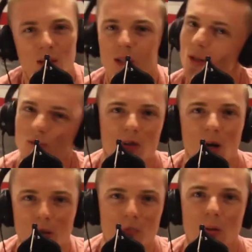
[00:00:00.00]
This is
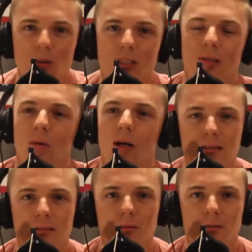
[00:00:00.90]
fucking bullshit.
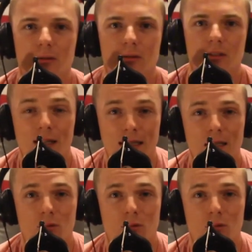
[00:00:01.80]
Just drunkenly